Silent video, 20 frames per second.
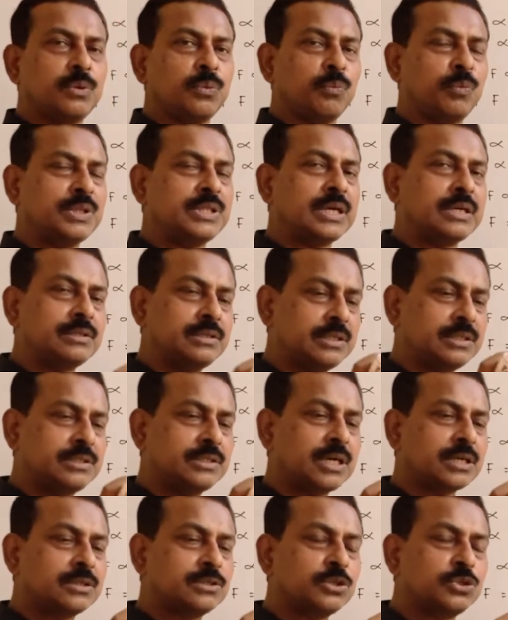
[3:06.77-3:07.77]
Whether these
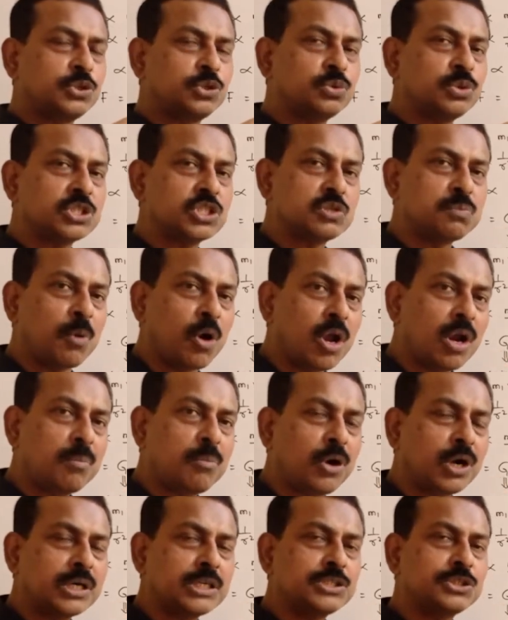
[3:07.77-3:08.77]
are the two small
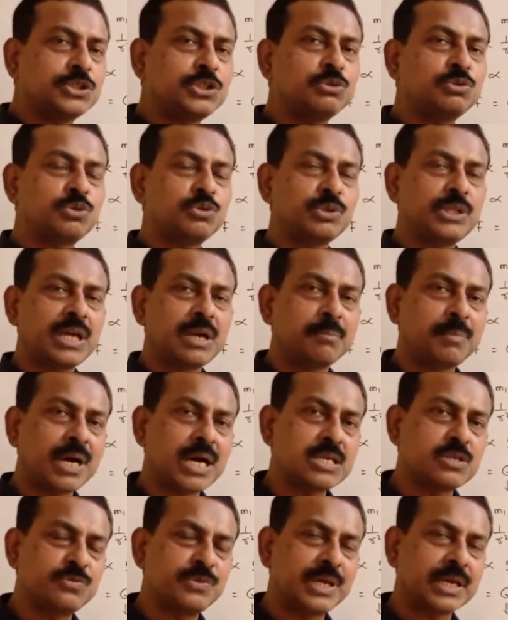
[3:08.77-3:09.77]
bodies due to their
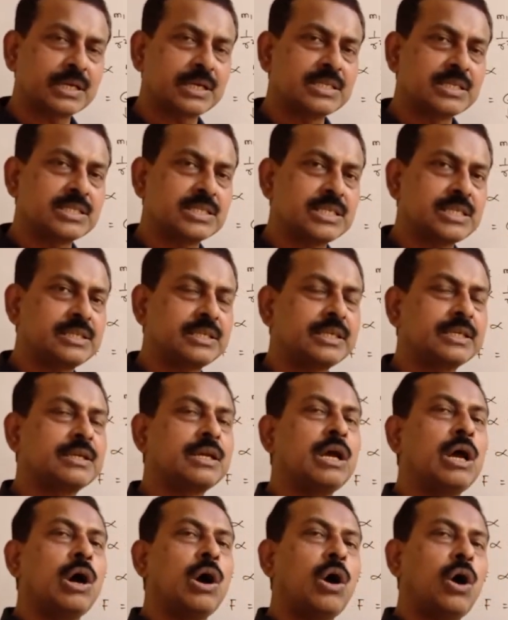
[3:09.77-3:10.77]
mass we are considering,
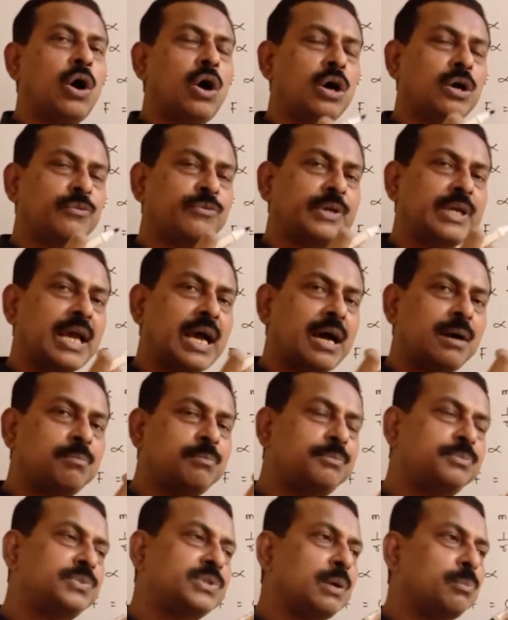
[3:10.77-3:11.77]
or we have
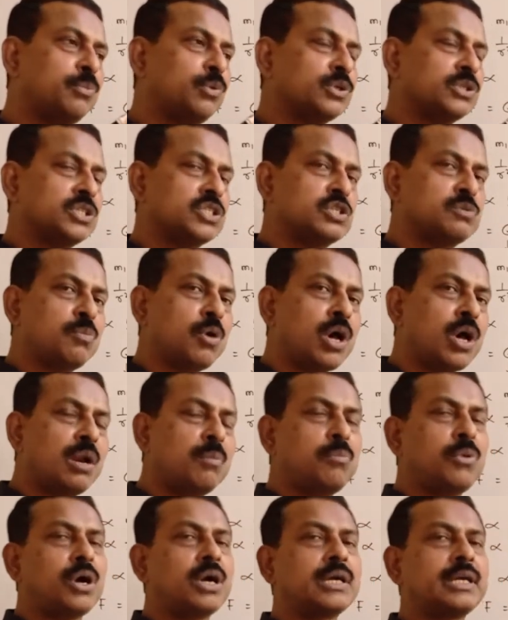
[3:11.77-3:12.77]
suppose a small
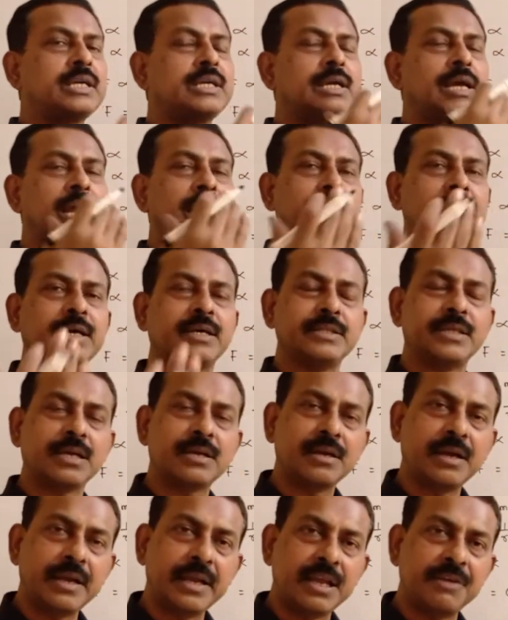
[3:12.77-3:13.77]
body and
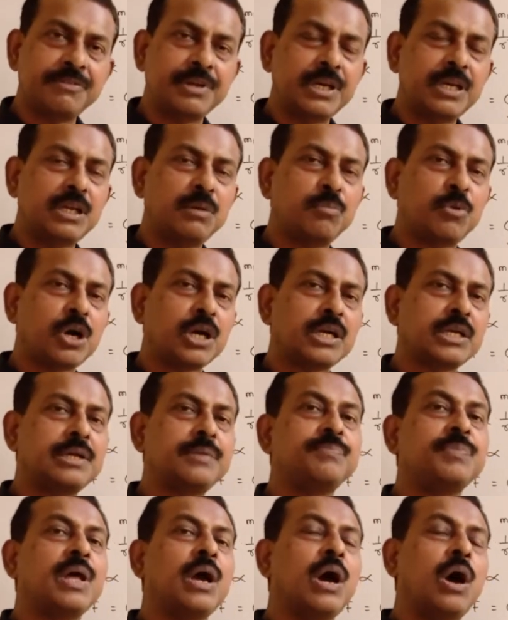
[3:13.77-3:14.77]
other heavenly
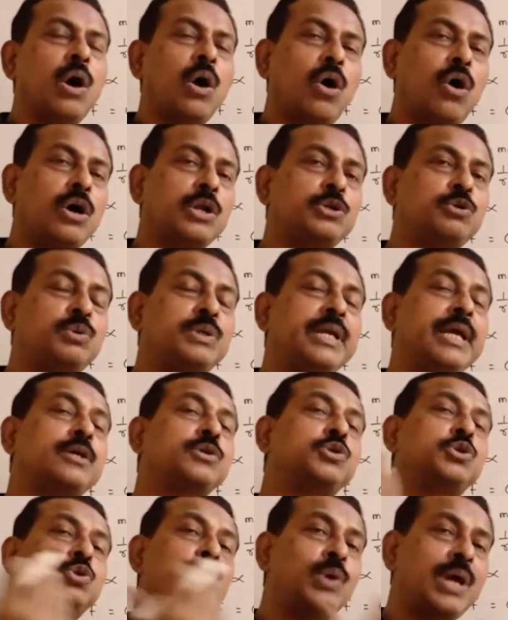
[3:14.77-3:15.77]
body, or you
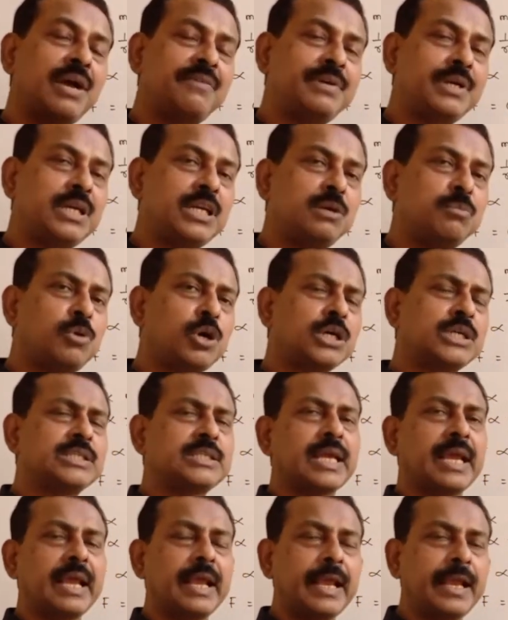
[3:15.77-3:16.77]
take two heavenly bodies,
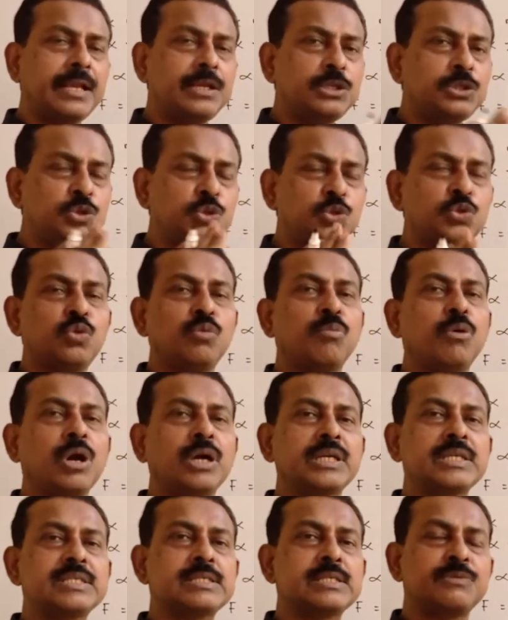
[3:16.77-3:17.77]
any two
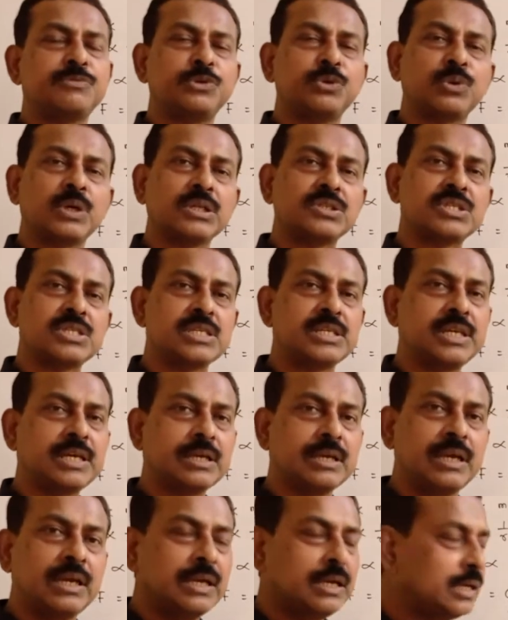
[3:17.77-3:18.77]
bodies if you
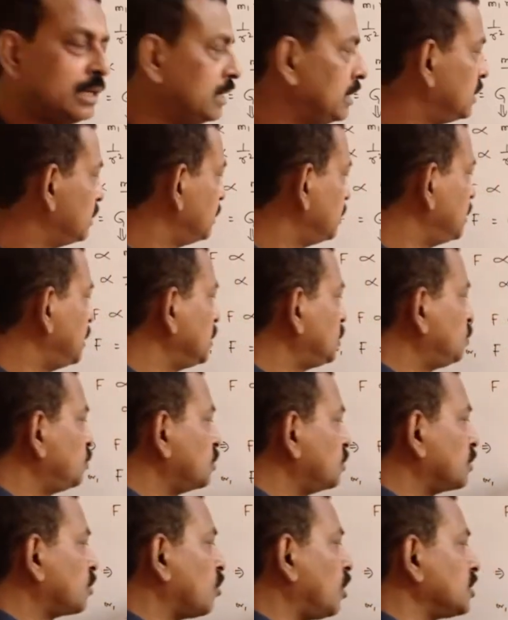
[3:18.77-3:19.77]
consider,
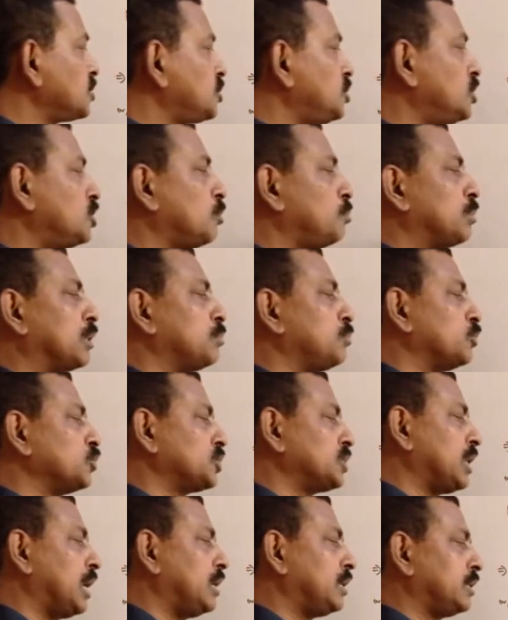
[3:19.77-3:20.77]
this constant of
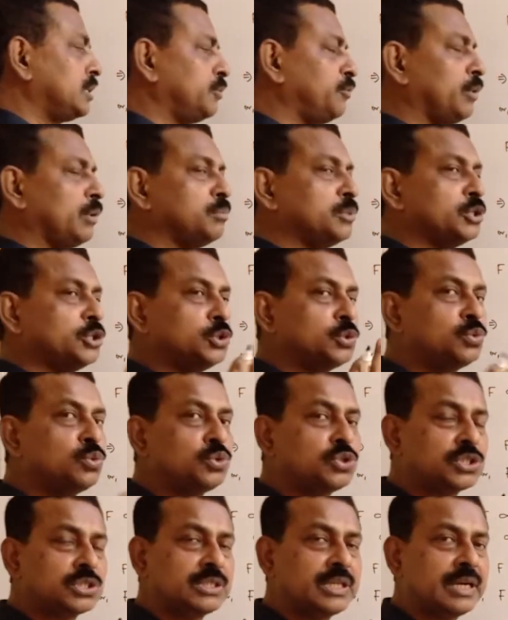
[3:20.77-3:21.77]
proportionality will be
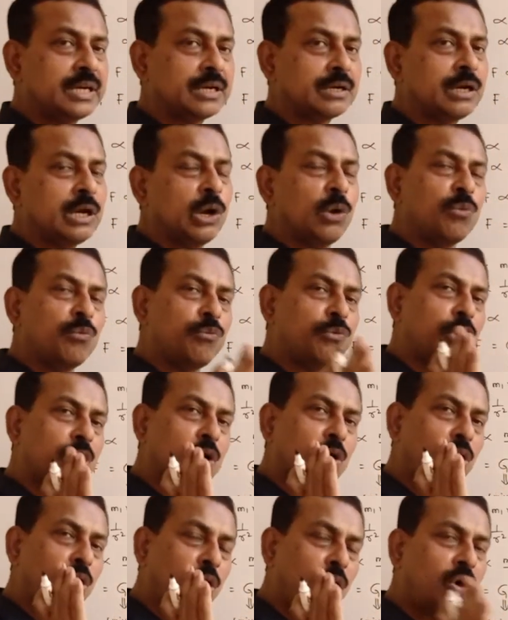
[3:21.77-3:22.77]
used there
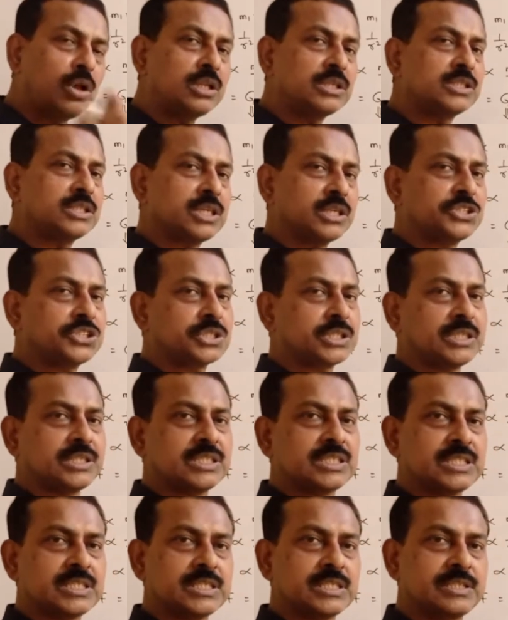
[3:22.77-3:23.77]
for all such
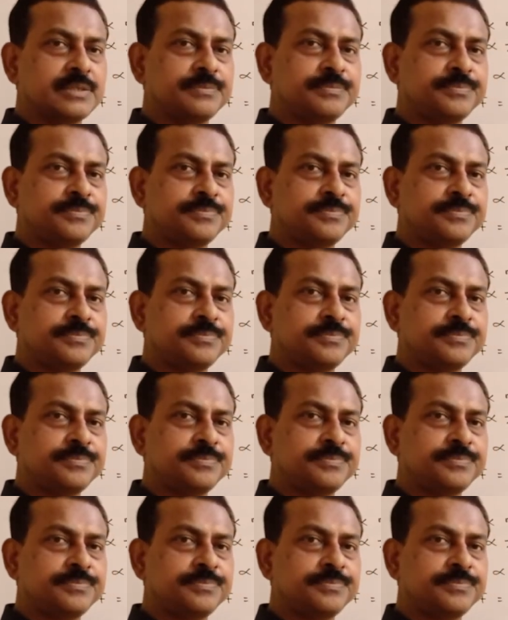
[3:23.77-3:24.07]
cases.